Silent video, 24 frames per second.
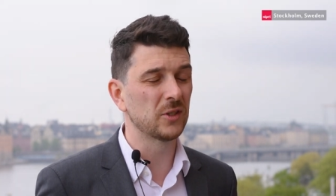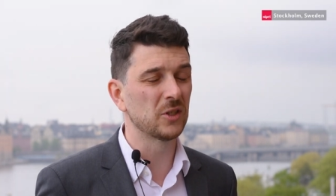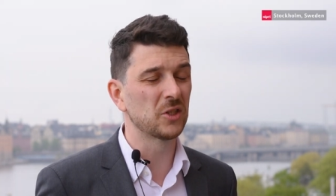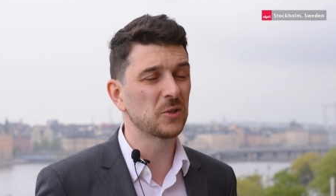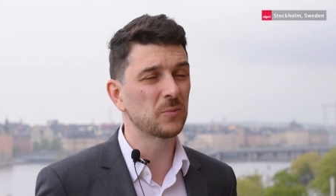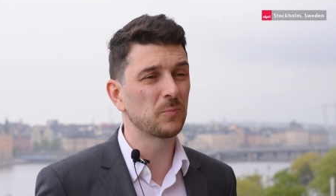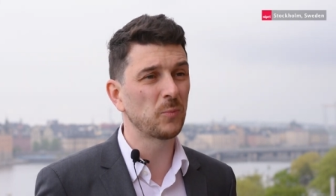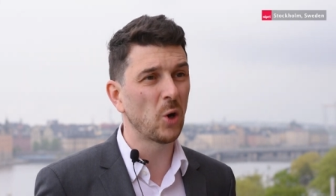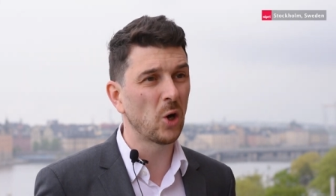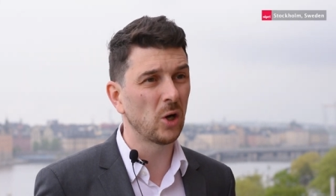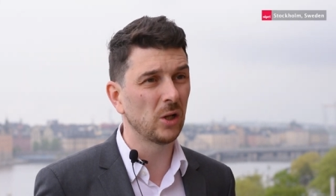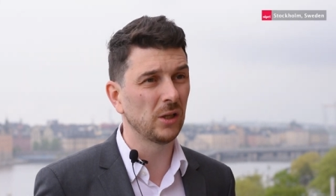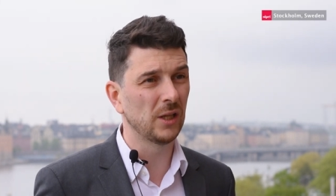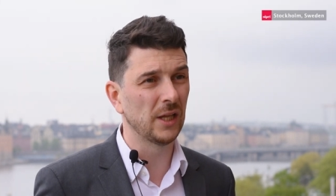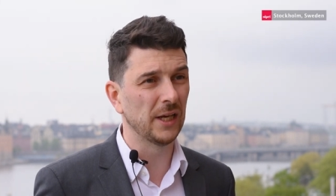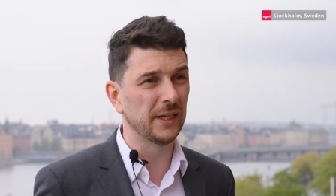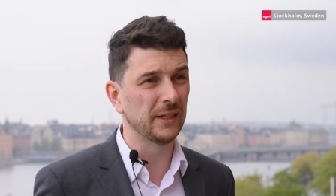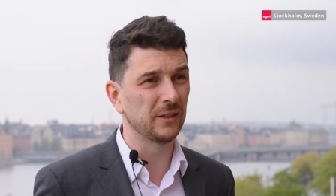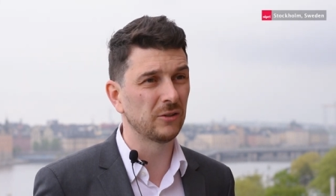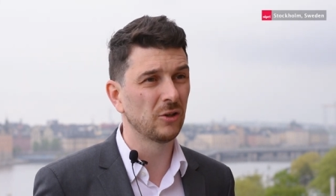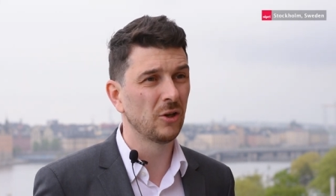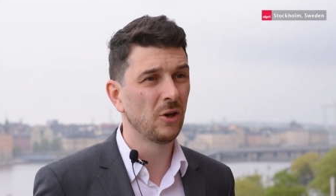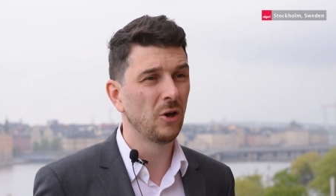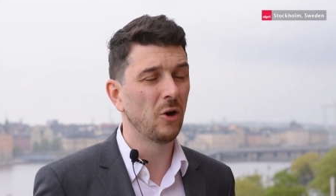the
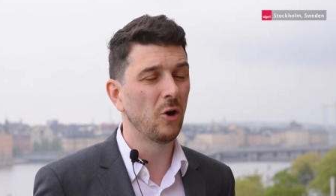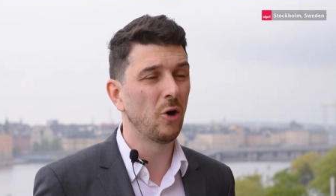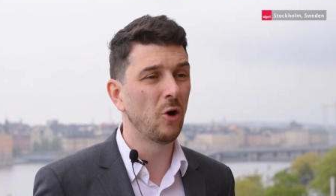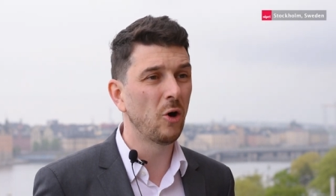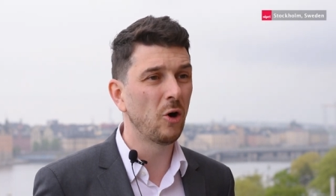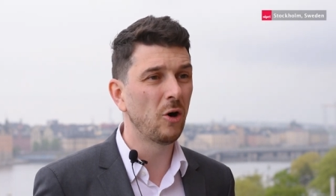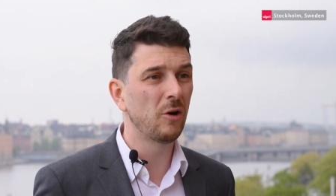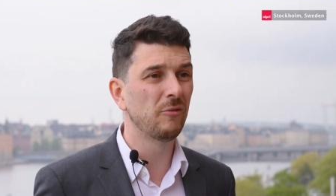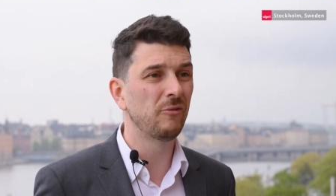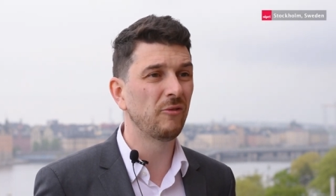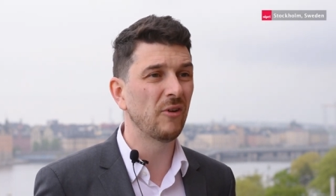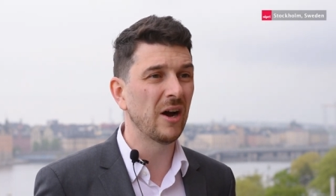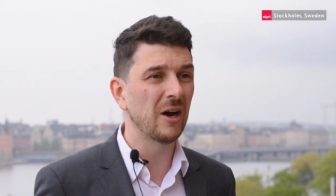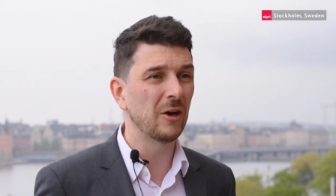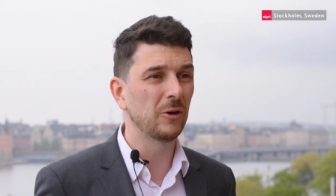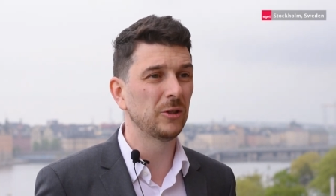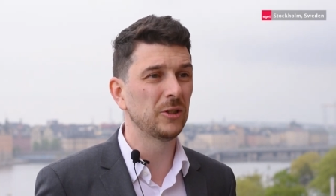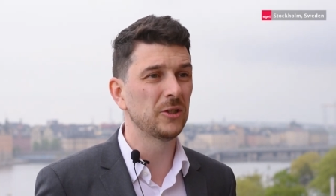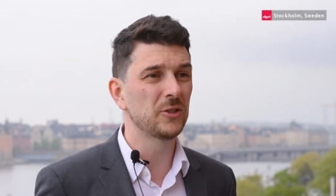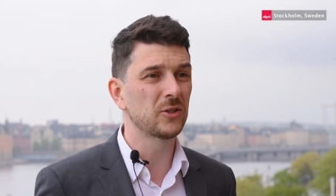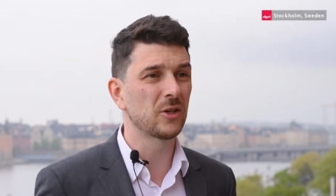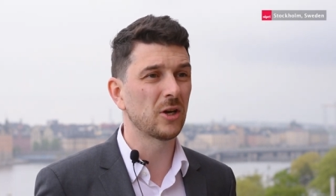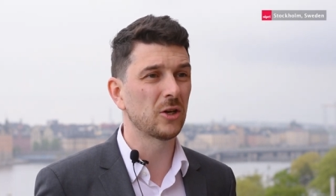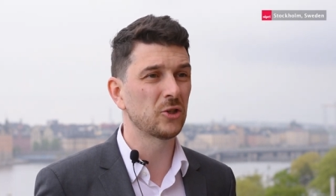spotlight of our
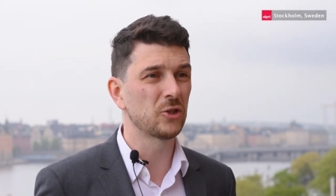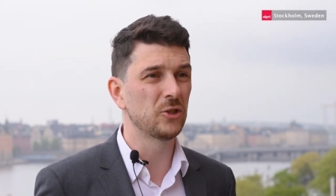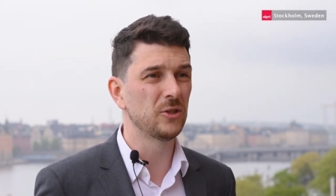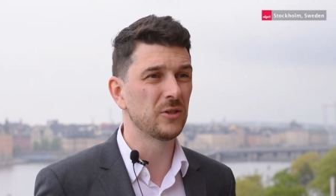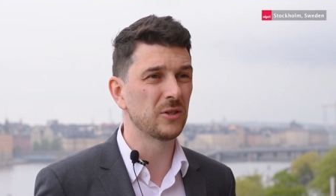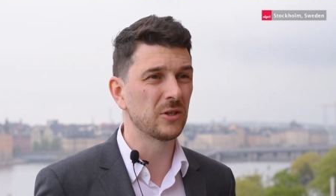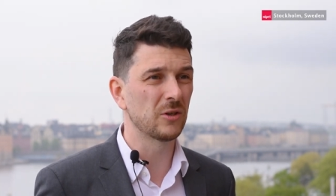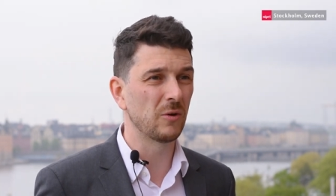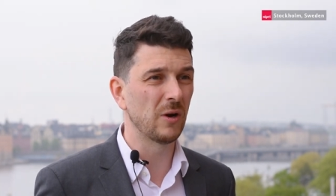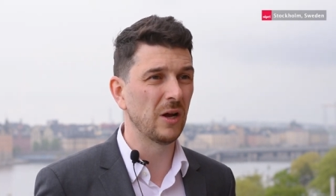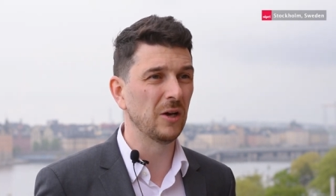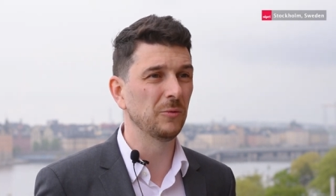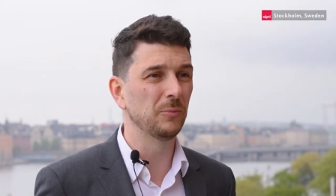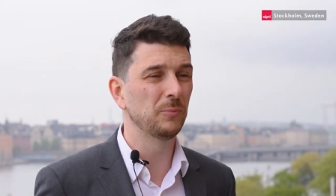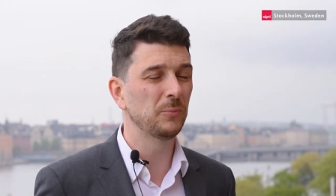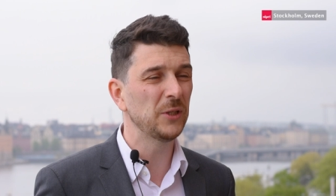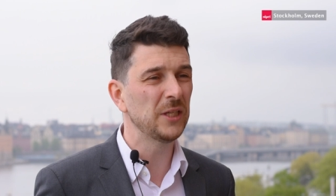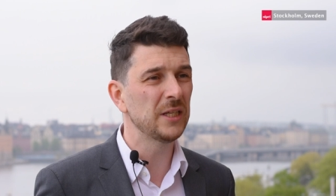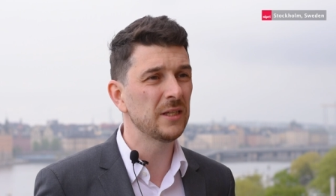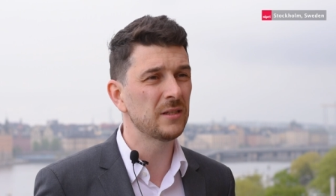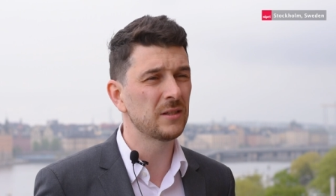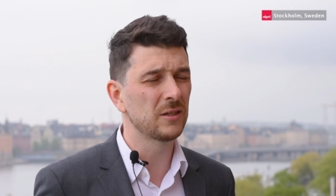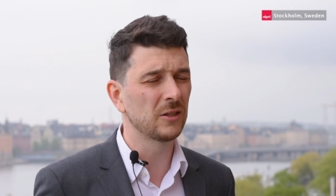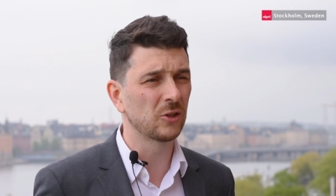discussions around
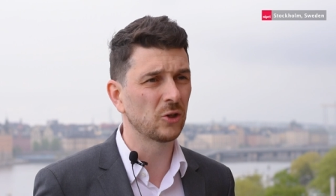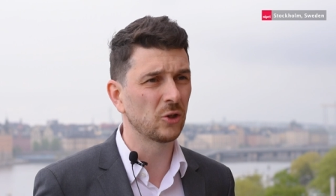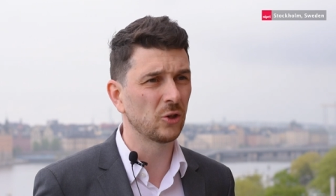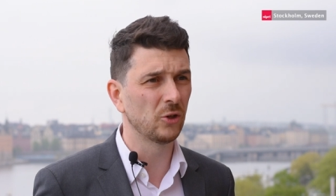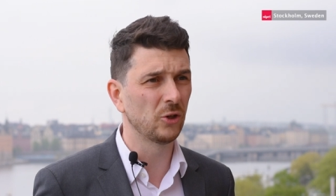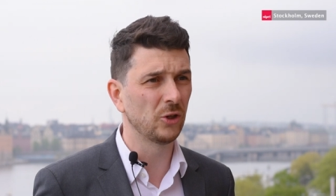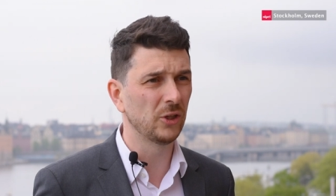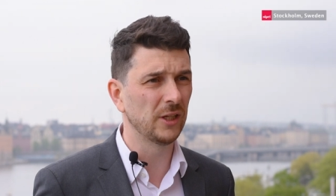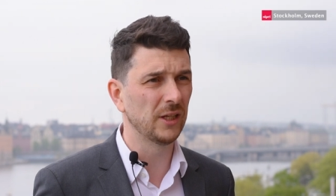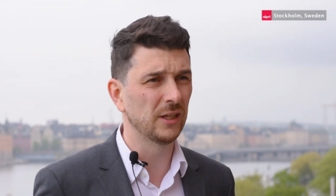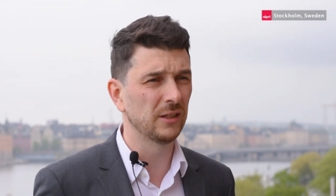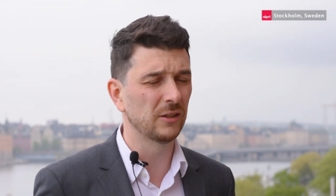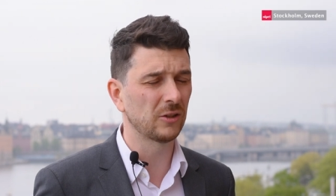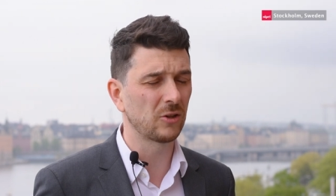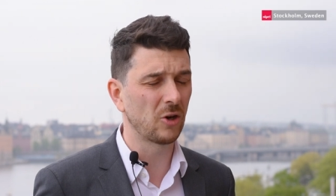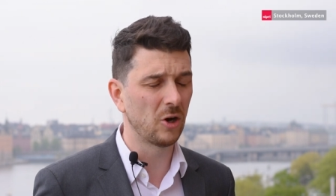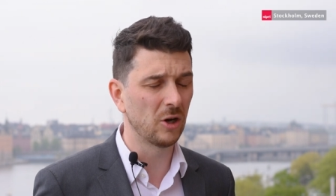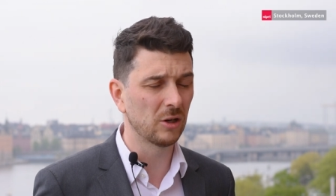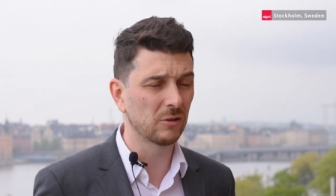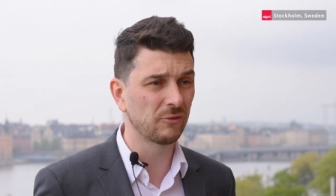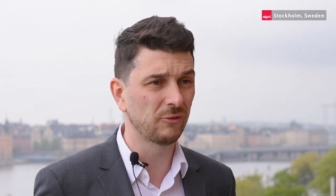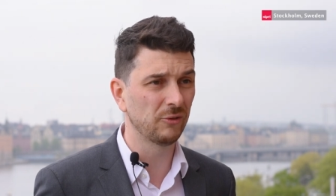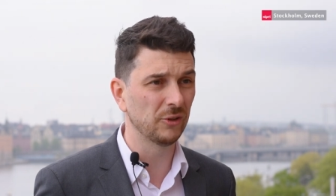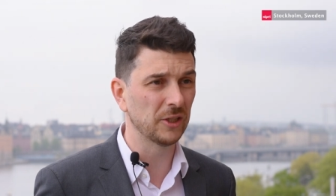peace, security, and the
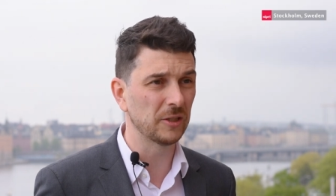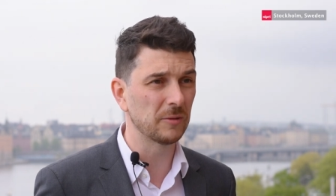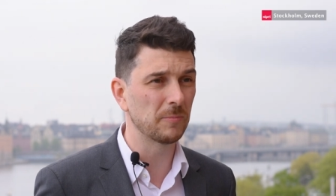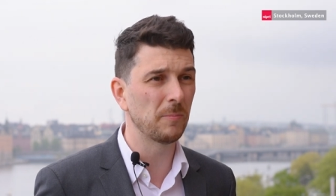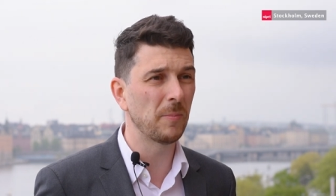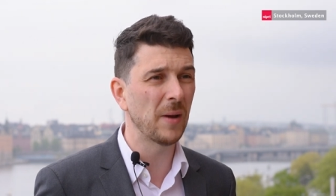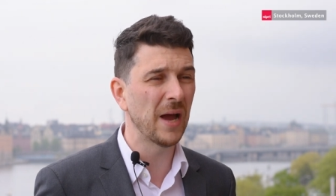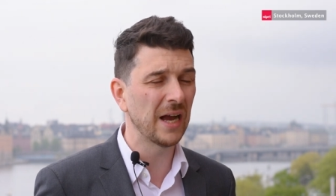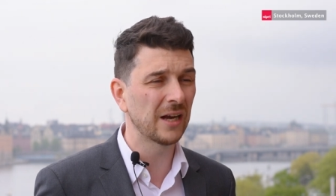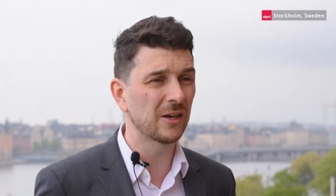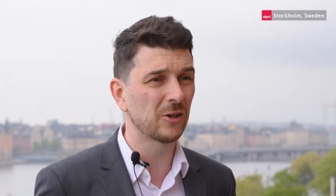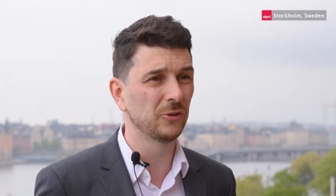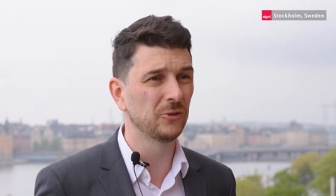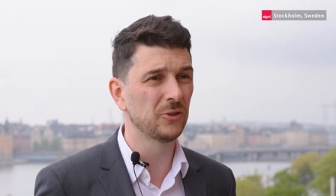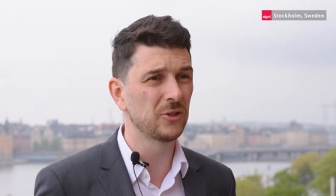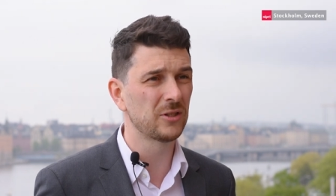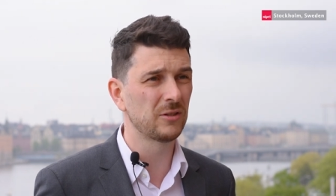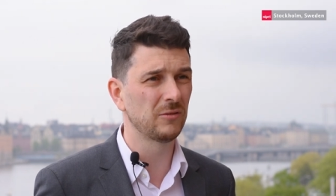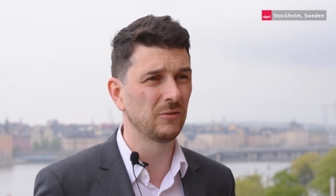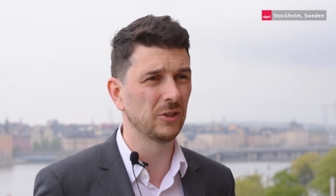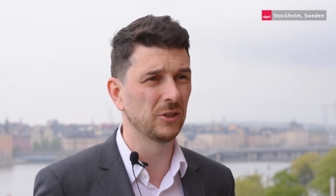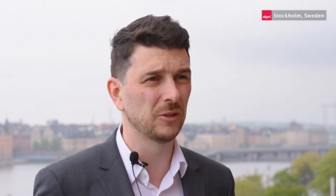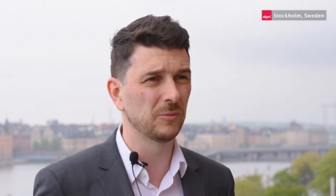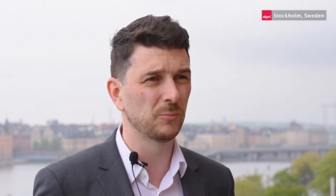conflict back on the
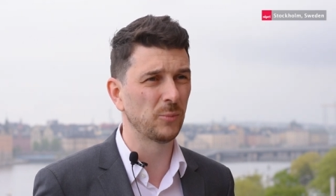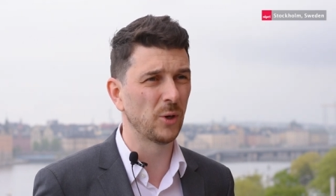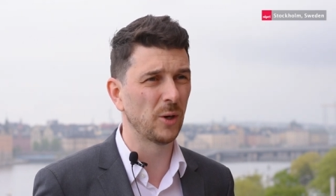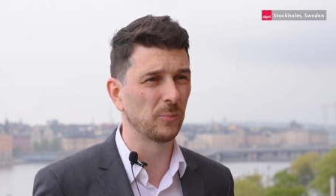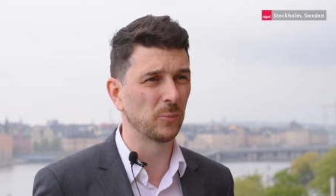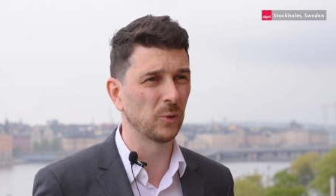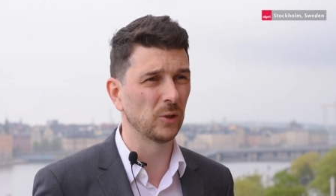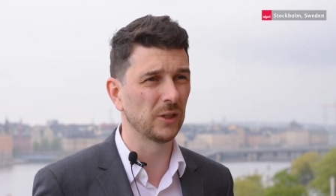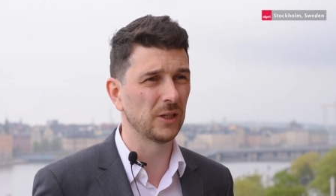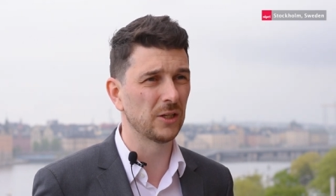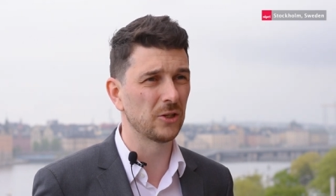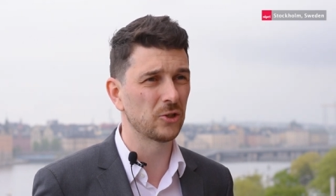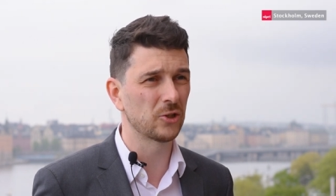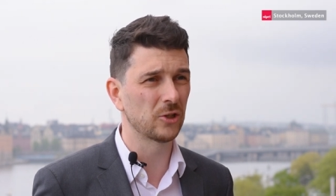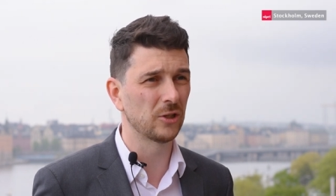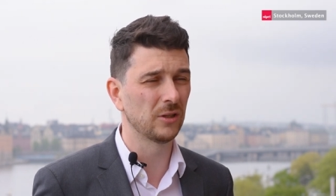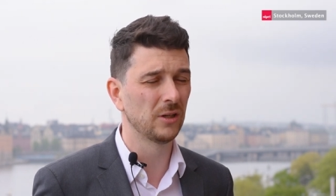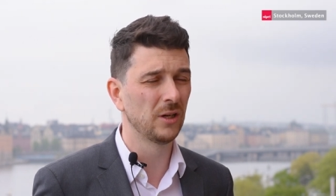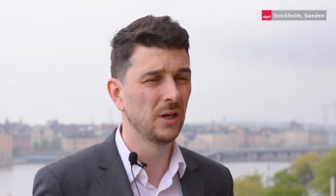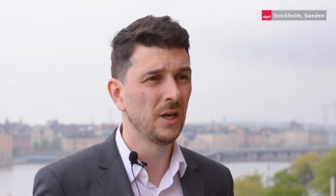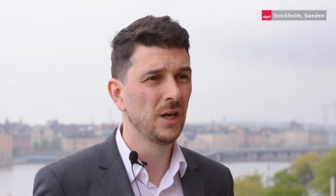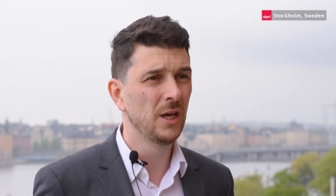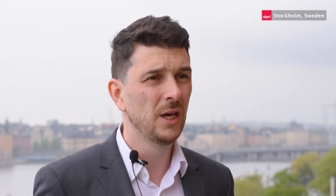civilian population.